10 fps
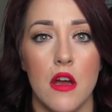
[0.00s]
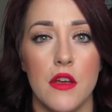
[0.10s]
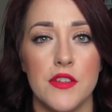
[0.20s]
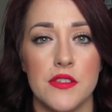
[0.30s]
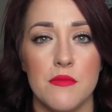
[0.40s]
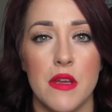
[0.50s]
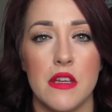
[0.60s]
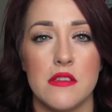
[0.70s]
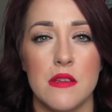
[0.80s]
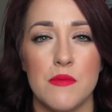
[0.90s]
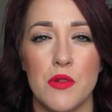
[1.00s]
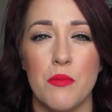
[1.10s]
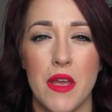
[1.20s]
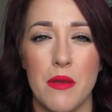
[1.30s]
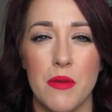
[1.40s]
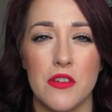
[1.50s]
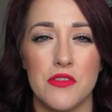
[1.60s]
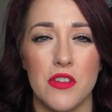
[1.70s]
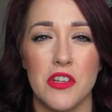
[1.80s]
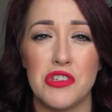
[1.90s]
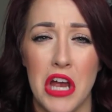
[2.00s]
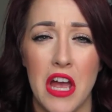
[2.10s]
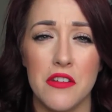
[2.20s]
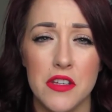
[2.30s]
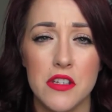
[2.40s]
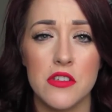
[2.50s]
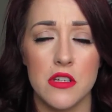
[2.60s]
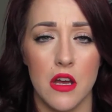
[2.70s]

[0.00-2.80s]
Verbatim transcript: it doesn't make it seem so babyish or like childish.